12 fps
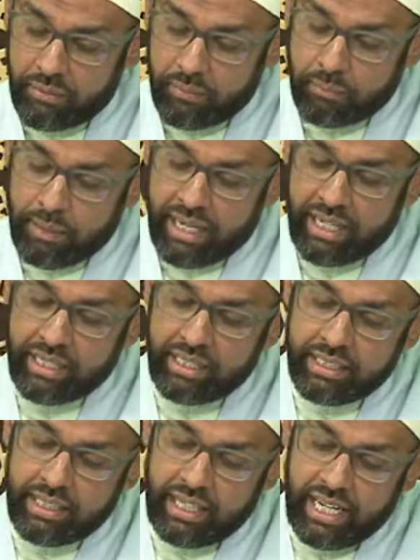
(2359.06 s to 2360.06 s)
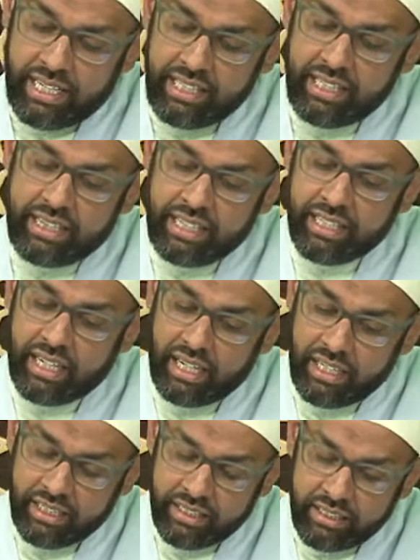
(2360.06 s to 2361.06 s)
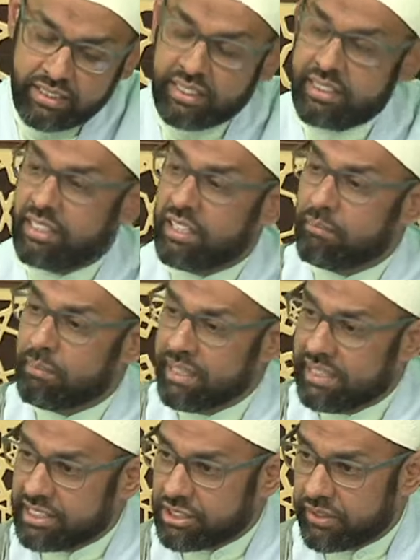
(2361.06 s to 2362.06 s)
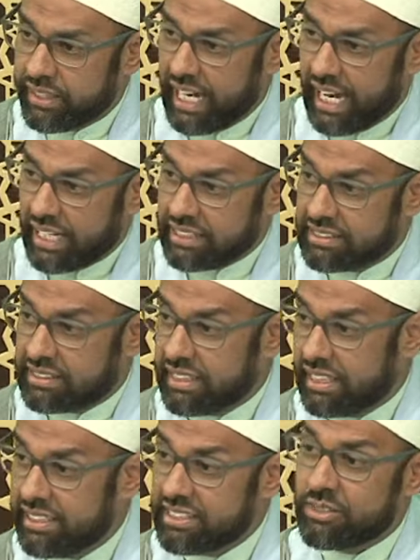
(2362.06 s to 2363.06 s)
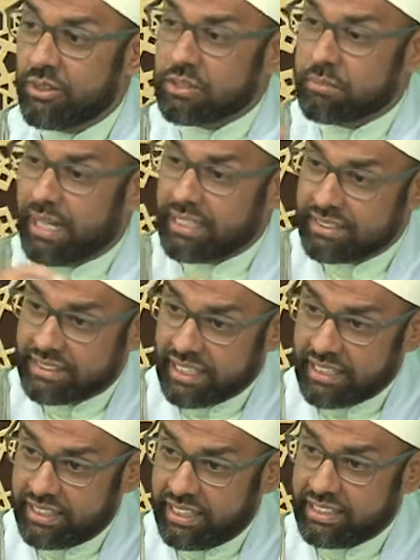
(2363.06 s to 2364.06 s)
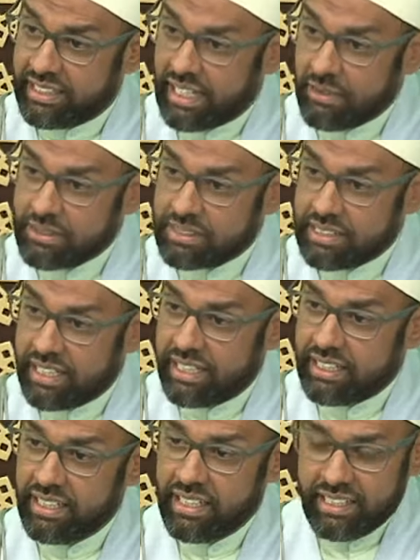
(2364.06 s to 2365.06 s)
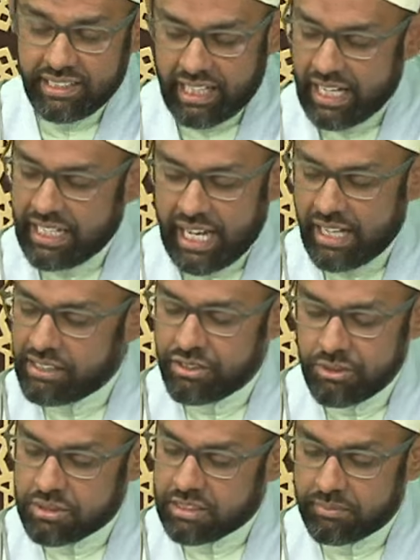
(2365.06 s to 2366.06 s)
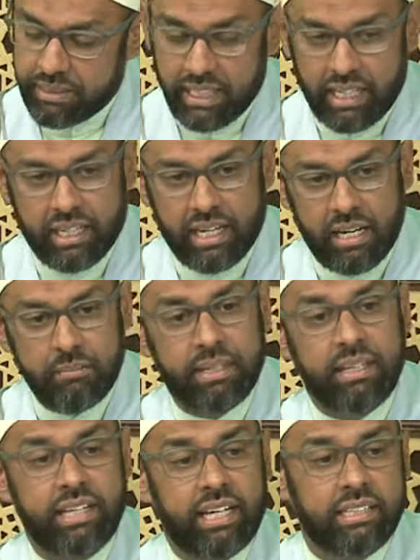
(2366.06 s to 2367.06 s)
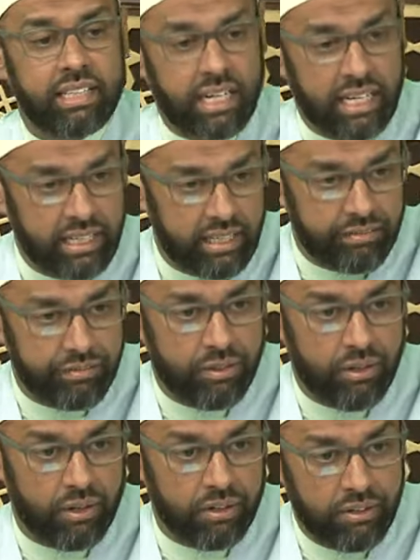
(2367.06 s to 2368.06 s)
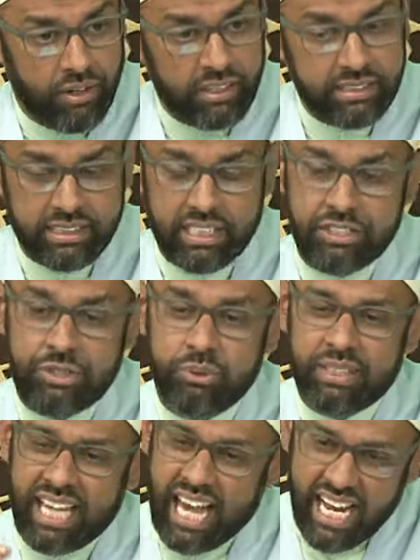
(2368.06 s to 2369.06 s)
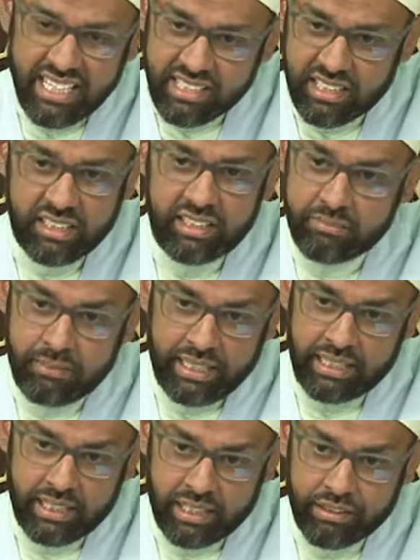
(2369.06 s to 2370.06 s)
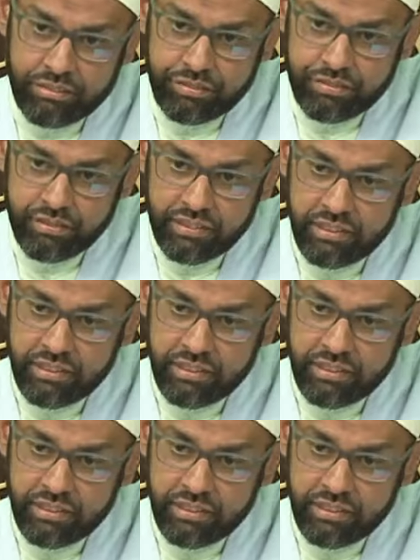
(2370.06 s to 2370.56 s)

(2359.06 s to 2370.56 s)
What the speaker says: by anything other than the obligatory acts. And this goes back to that thing that I was saying, that I can't do something haram and think that I love God. God says you can't earn my love